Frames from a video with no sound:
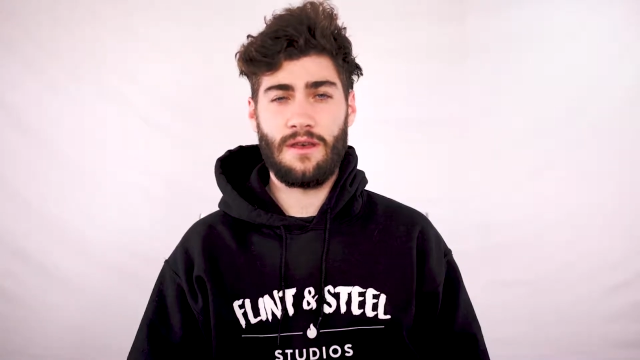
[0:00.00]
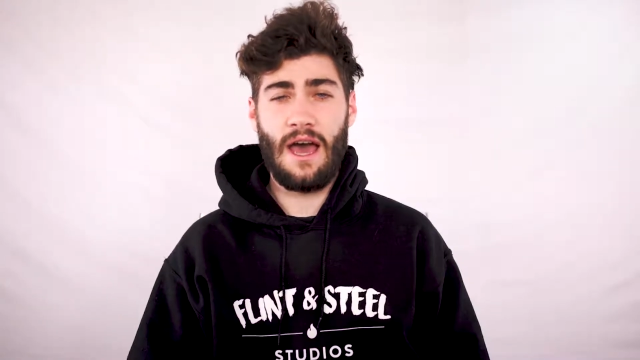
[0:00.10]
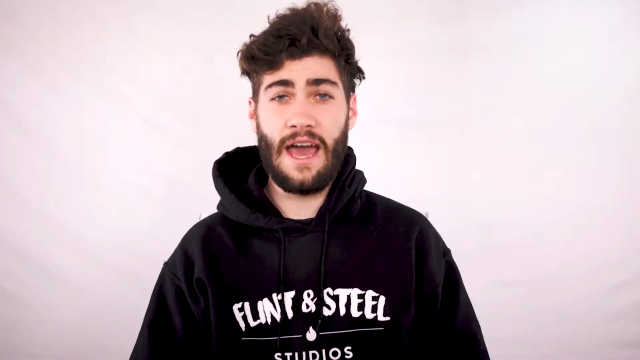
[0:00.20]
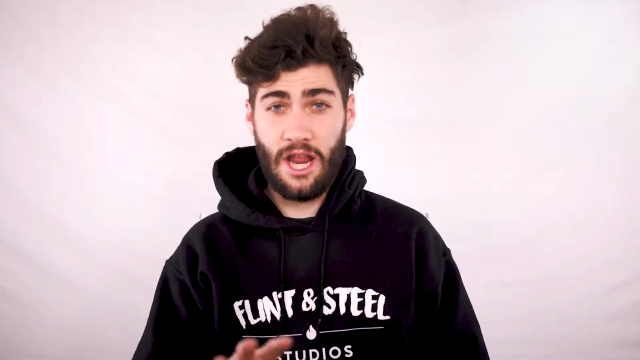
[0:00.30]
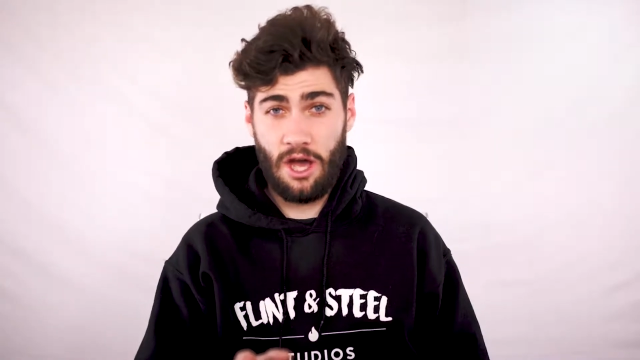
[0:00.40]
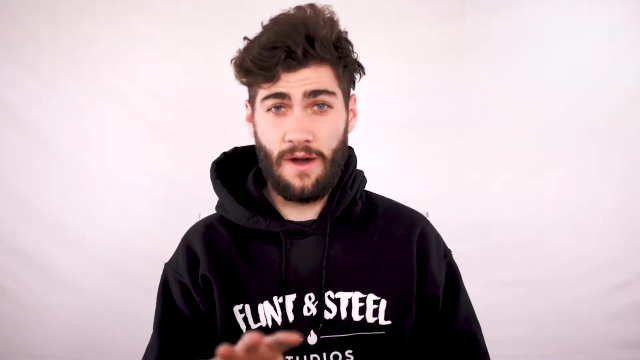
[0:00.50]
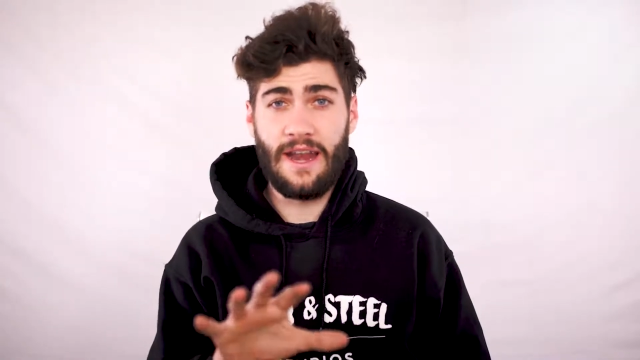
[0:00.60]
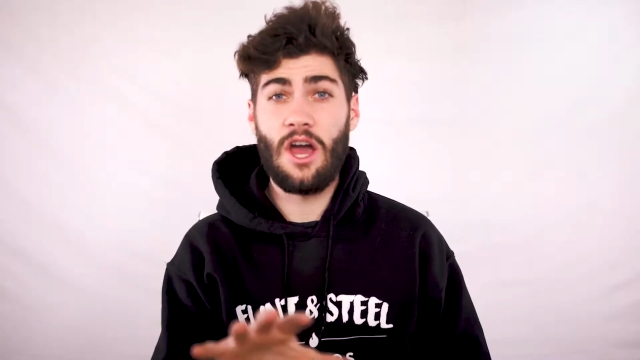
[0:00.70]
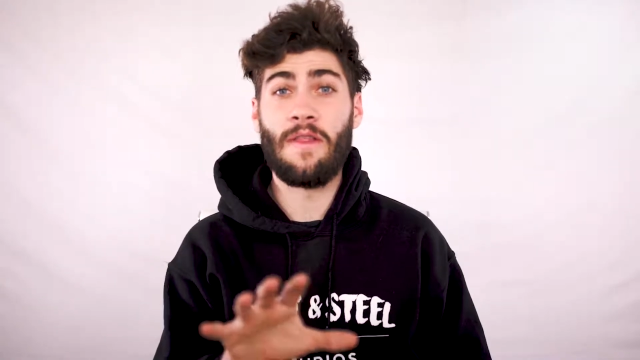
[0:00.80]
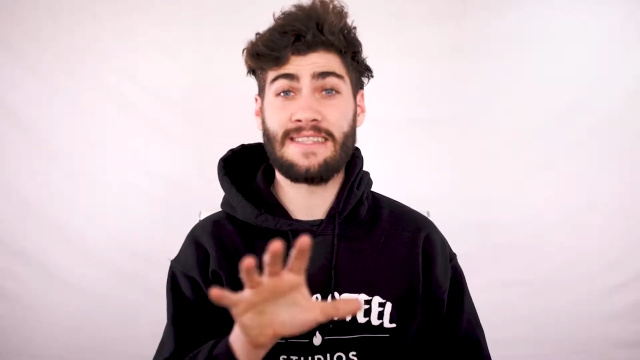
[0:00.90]
I
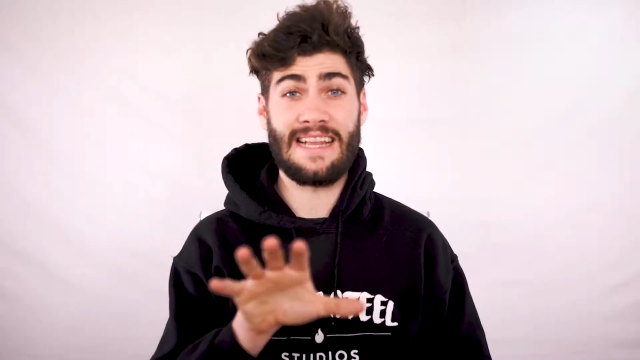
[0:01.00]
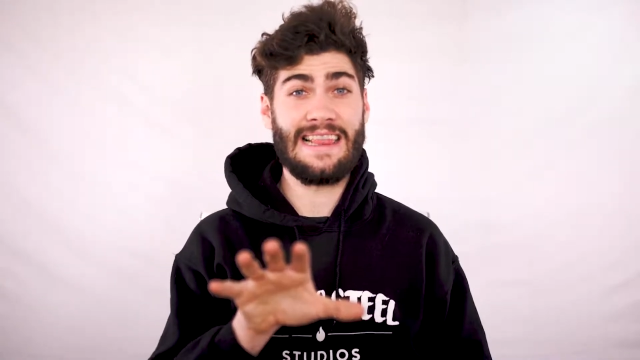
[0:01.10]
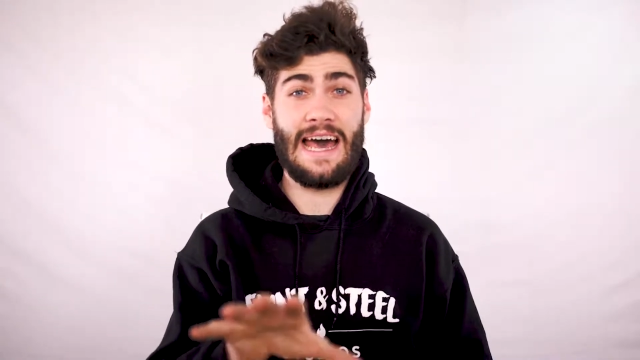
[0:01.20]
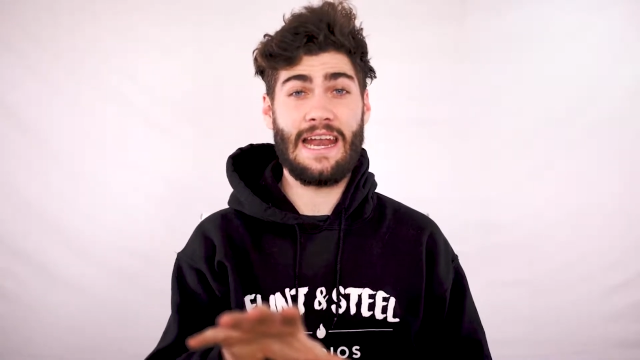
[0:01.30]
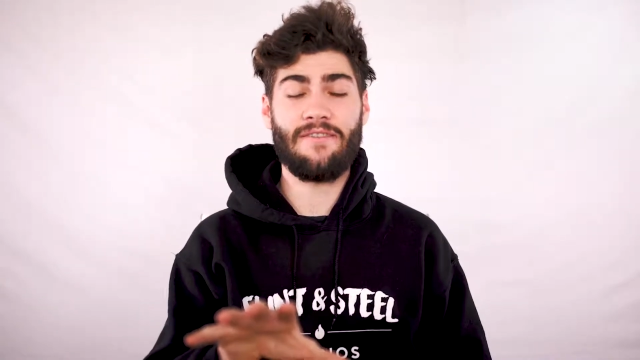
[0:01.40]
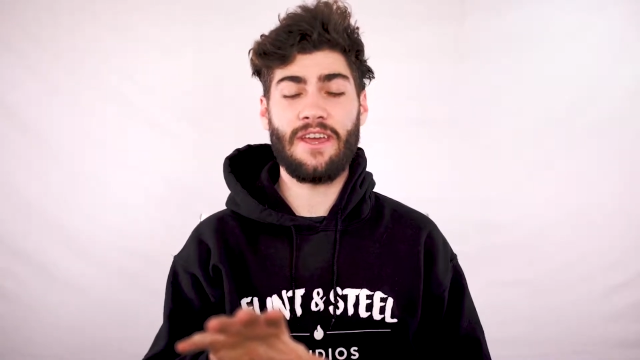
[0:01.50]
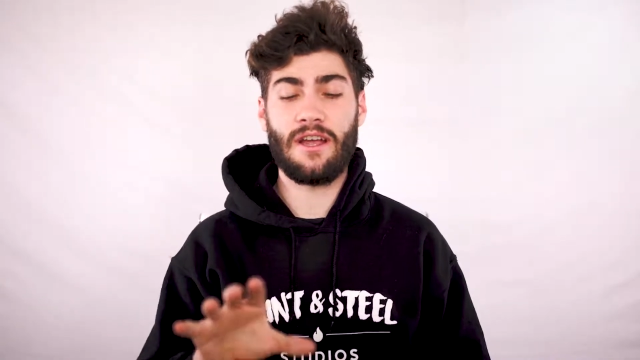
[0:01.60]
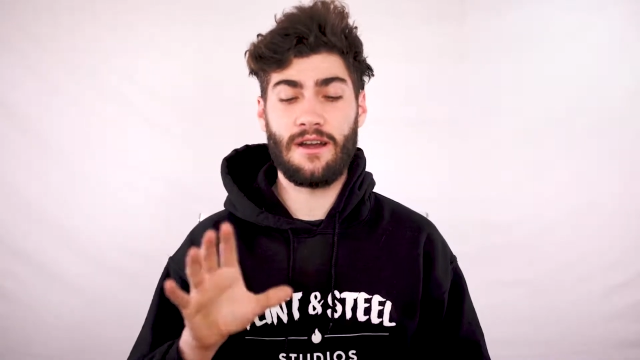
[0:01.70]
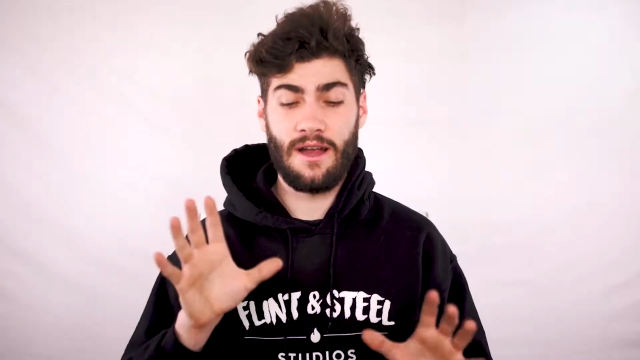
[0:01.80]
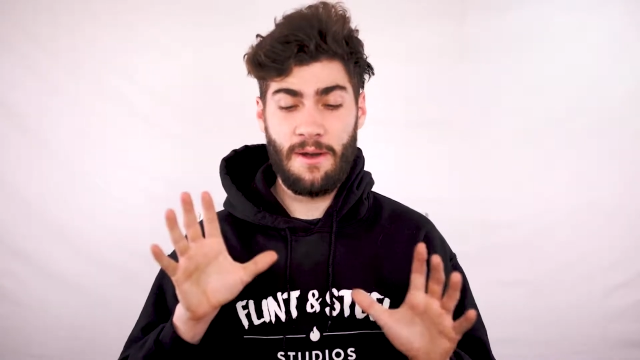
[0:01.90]
know that's a lot of
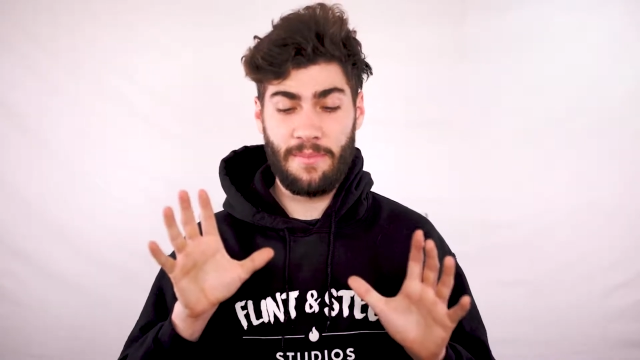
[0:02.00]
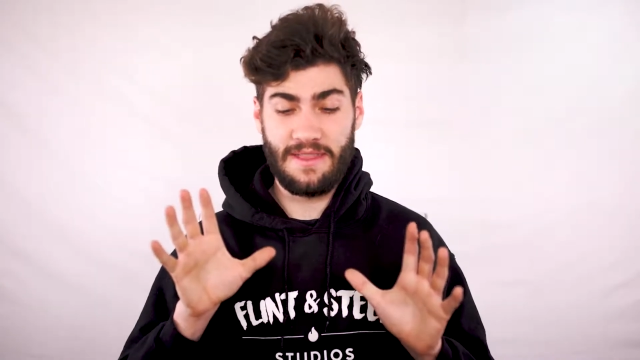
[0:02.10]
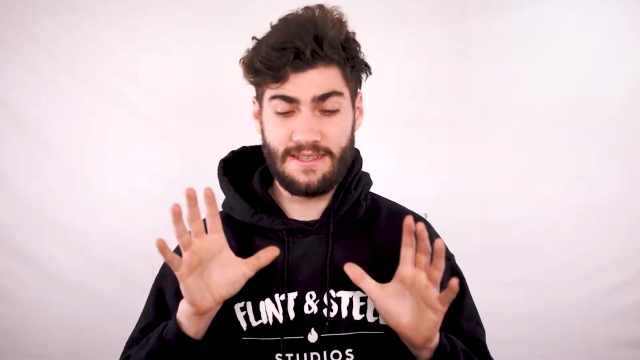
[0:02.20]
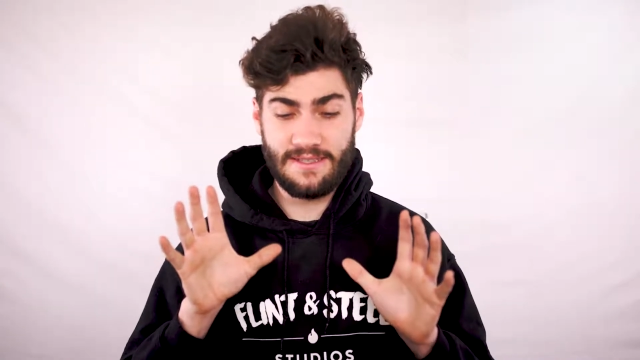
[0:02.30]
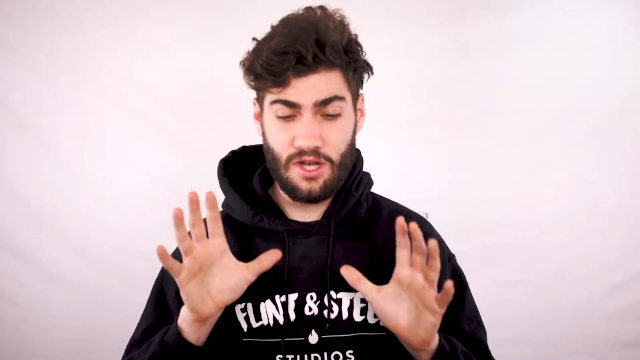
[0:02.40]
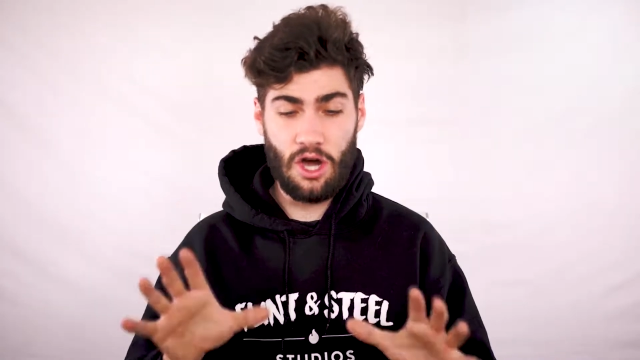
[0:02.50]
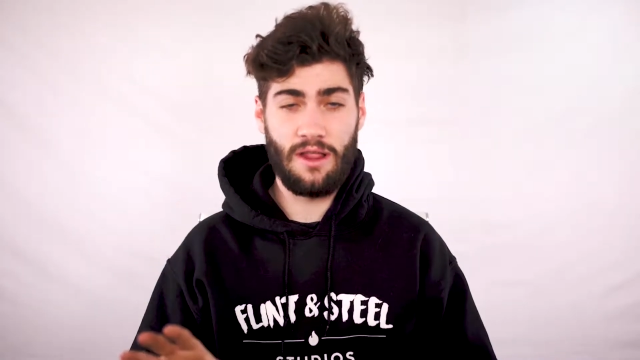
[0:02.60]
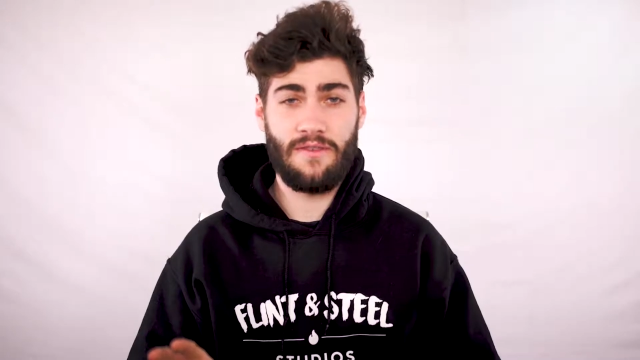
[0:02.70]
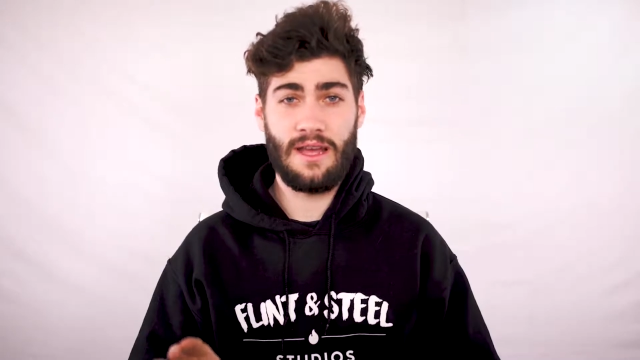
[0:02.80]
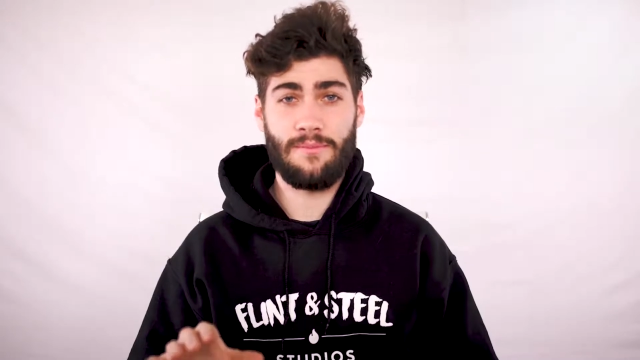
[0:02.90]
gear, but this is all
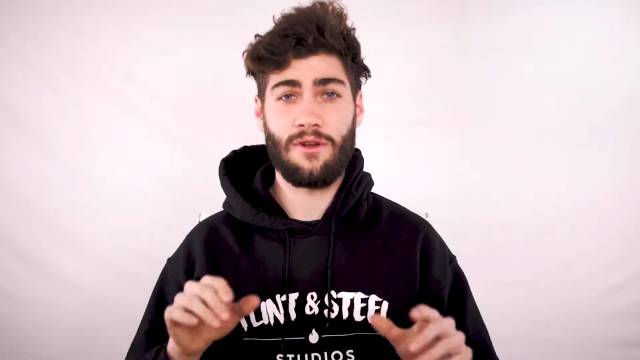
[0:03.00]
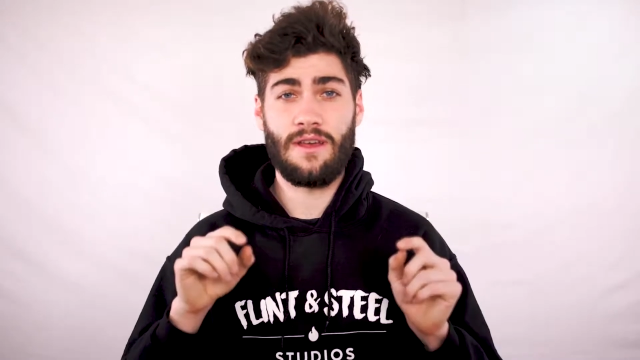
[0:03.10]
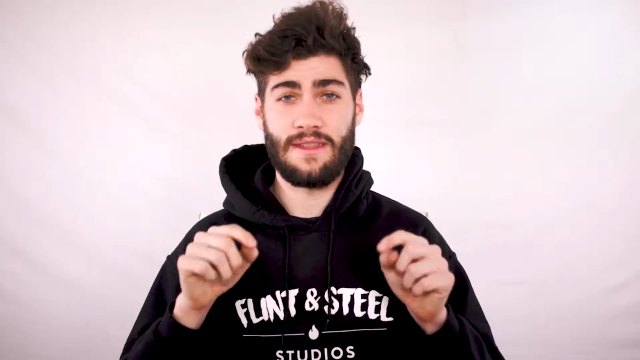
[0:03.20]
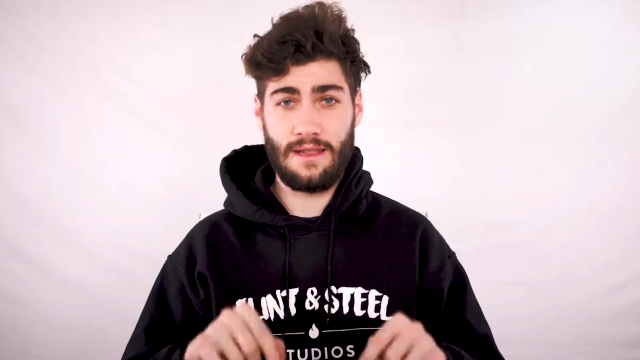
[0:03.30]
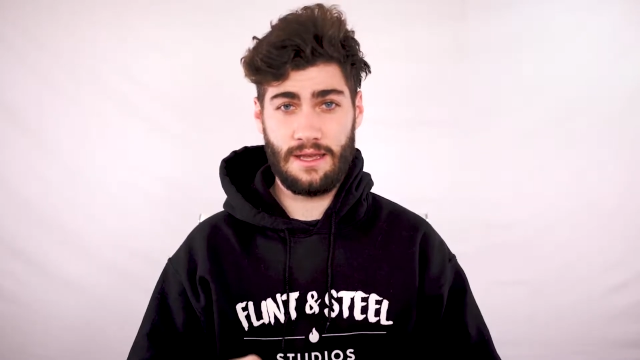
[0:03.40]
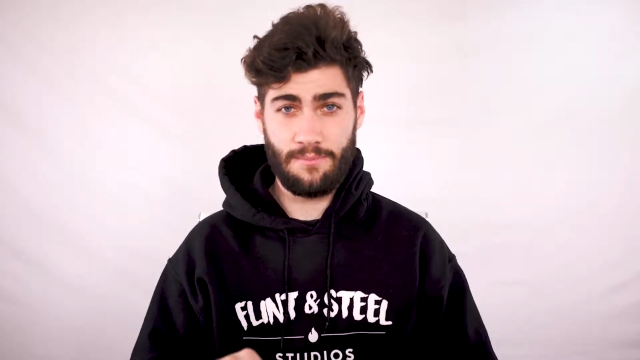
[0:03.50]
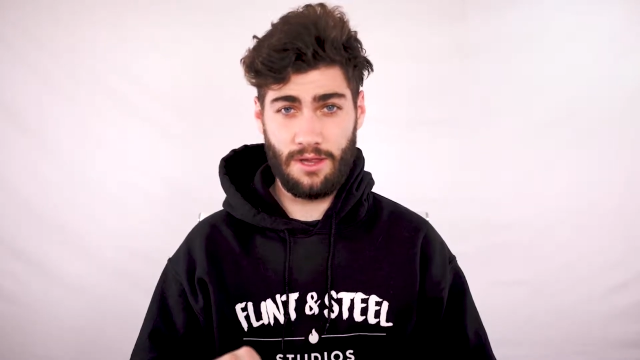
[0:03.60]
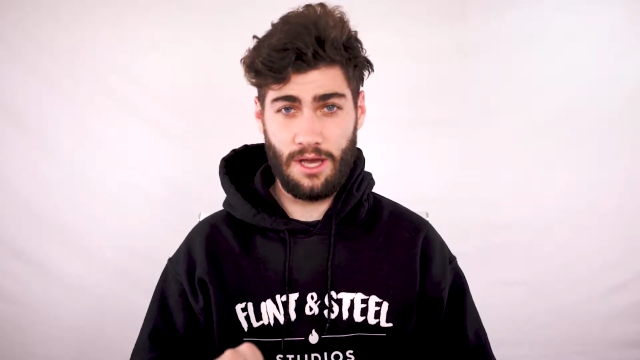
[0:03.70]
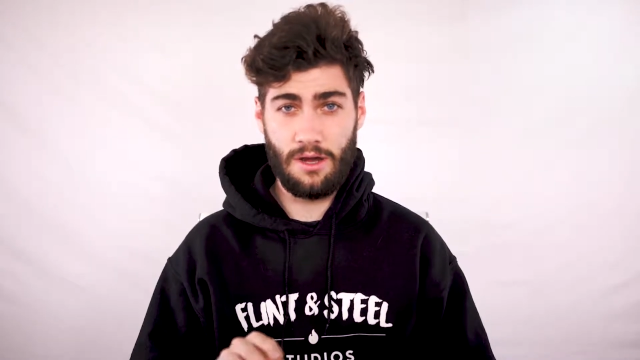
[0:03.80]
available in the link below.